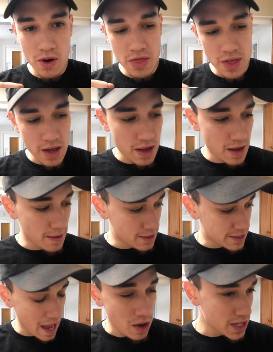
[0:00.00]
the
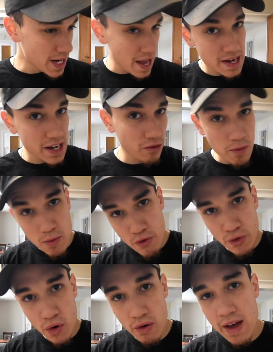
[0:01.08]
sound deadening
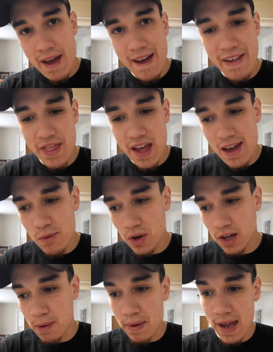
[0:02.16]
removal, and then we're
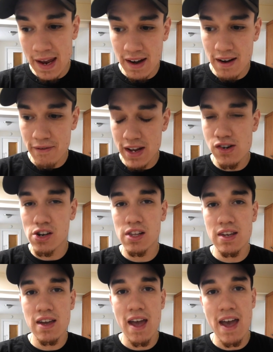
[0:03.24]
gonna paint it
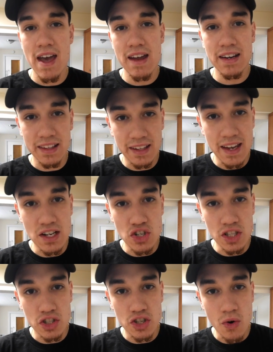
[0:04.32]
eventually and get the cage
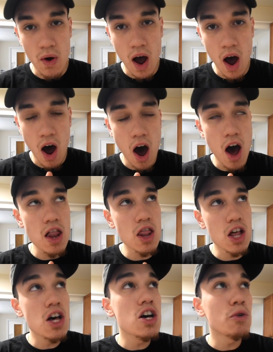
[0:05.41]
in. So
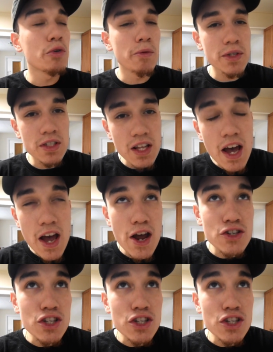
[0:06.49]
holla, we're almost there,